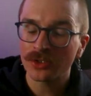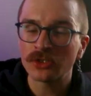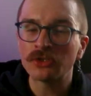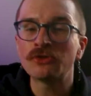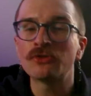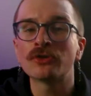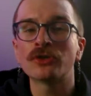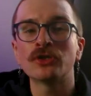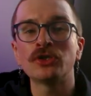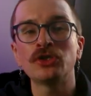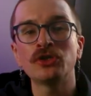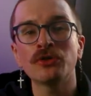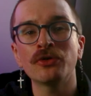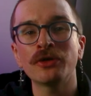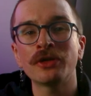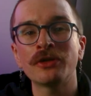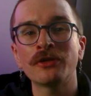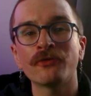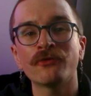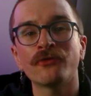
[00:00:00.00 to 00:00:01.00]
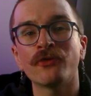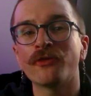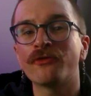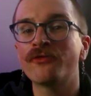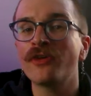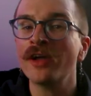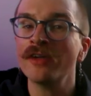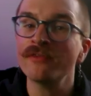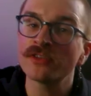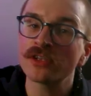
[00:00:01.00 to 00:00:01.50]
you can join for
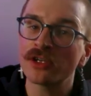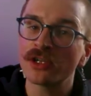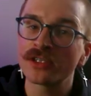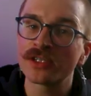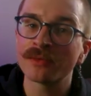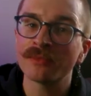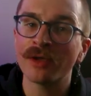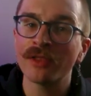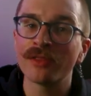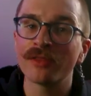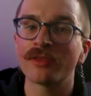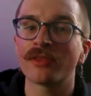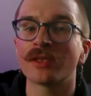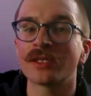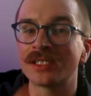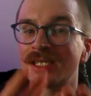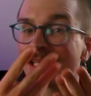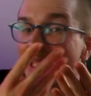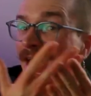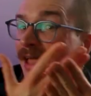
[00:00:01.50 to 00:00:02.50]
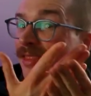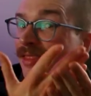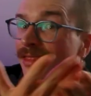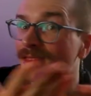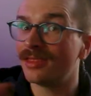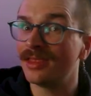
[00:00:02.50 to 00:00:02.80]
$5 a month to get